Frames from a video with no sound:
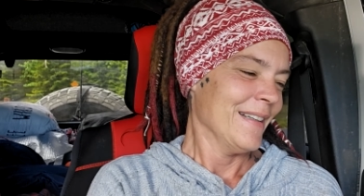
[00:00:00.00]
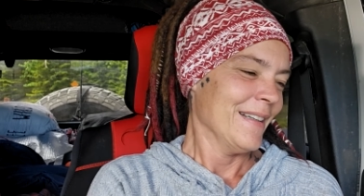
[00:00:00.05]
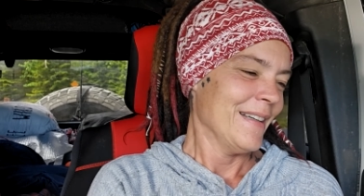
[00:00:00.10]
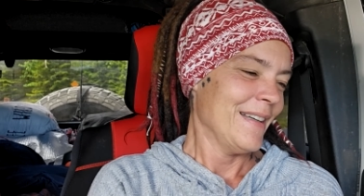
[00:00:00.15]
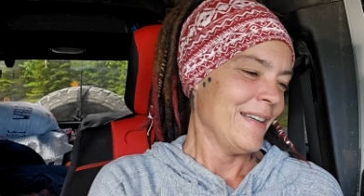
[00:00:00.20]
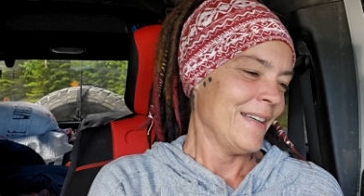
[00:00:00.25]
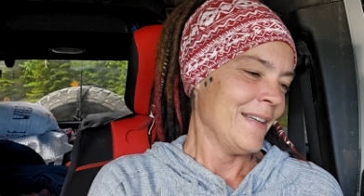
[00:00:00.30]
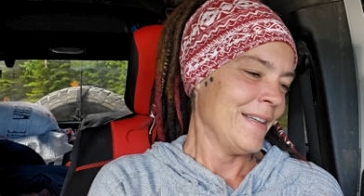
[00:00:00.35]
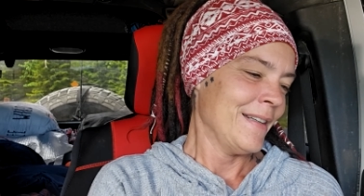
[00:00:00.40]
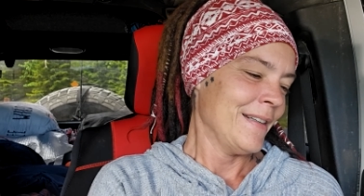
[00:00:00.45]

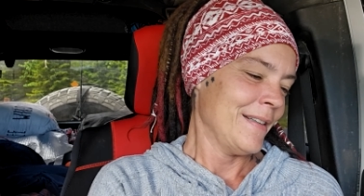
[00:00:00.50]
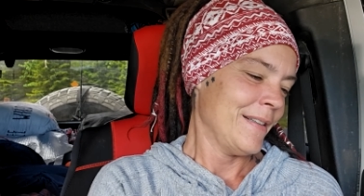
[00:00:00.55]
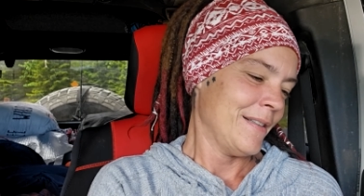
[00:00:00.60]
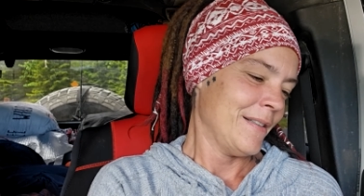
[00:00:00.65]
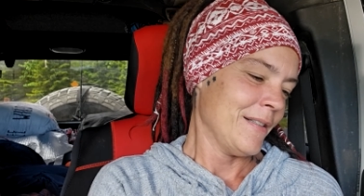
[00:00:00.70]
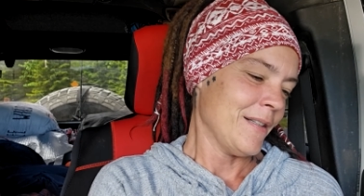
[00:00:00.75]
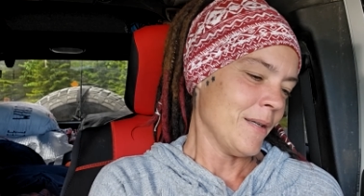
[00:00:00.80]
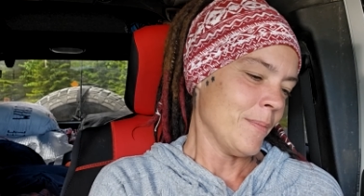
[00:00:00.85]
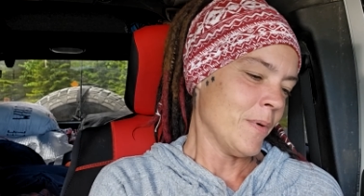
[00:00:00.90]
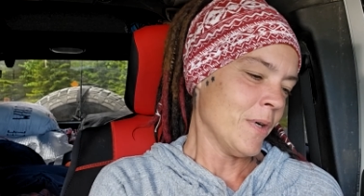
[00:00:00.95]
And
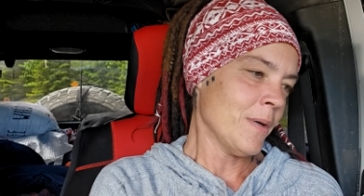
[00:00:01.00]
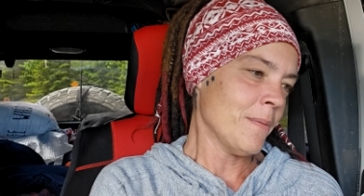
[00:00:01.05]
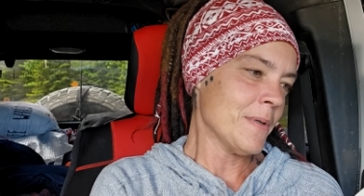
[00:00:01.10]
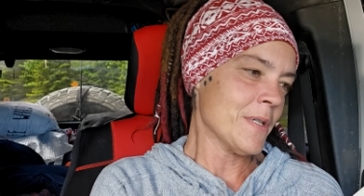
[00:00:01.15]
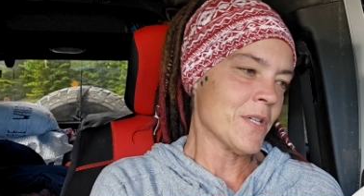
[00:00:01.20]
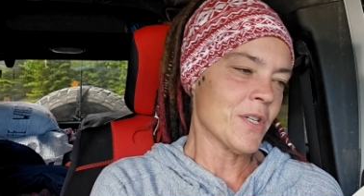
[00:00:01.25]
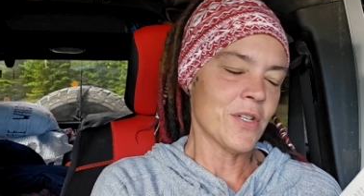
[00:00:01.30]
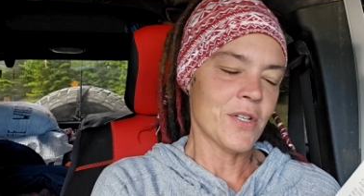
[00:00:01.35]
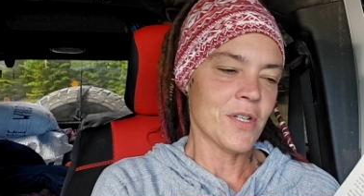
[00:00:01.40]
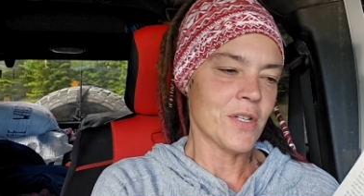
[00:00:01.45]
I probably
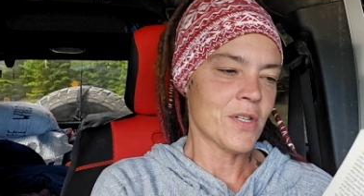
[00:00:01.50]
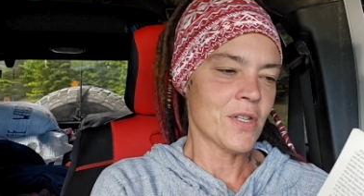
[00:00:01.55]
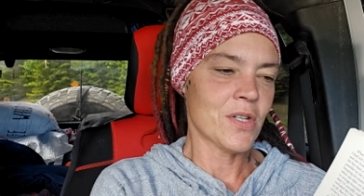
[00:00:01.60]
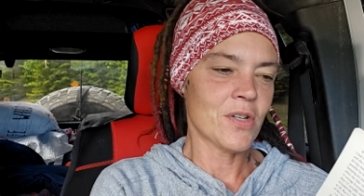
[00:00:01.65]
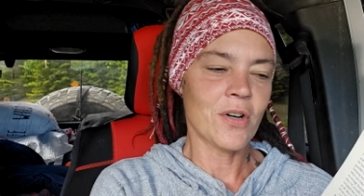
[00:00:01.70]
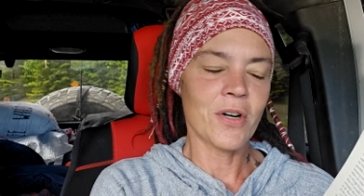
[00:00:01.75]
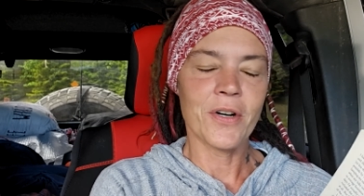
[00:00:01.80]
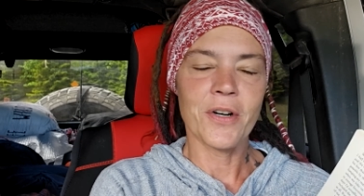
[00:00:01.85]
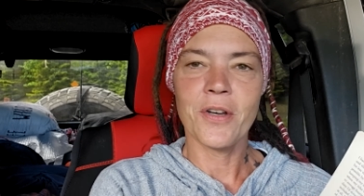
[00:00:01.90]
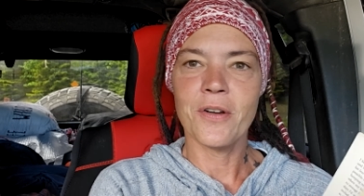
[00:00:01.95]
should just
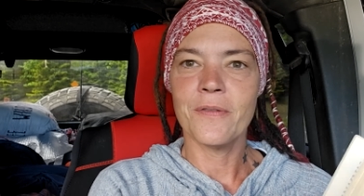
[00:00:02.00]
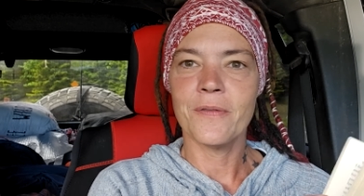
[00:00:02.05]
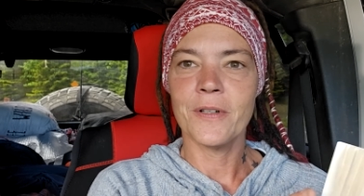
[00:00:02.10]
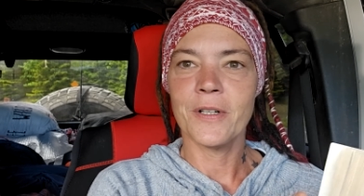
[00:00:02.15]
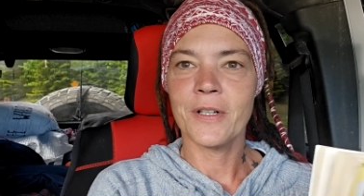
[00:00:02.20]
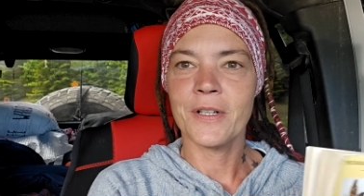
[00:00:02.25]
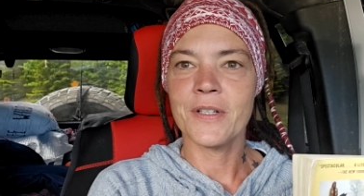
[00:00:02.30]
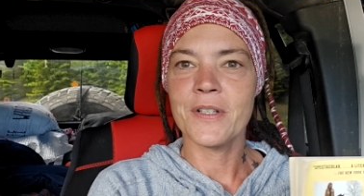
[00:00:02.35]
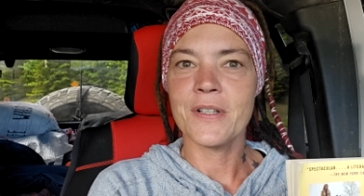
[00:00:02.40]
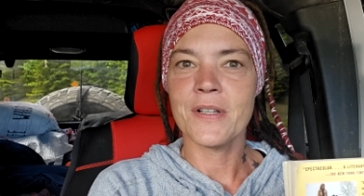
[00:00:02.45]
start over,
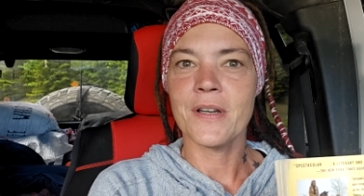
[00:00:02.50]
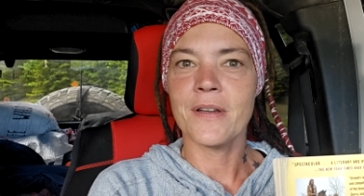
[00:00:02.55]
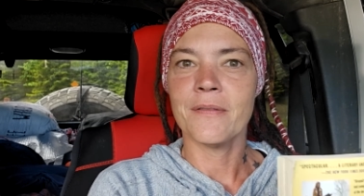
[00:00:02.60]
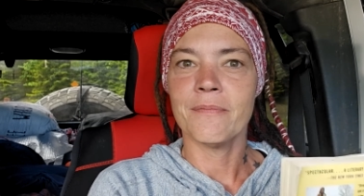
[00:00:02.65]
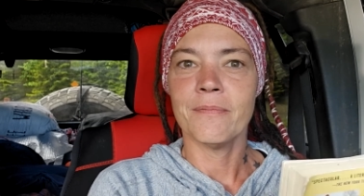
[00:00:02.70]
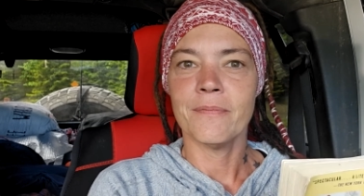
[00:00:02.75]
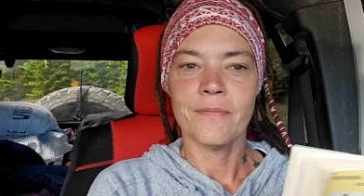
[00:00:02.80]
because I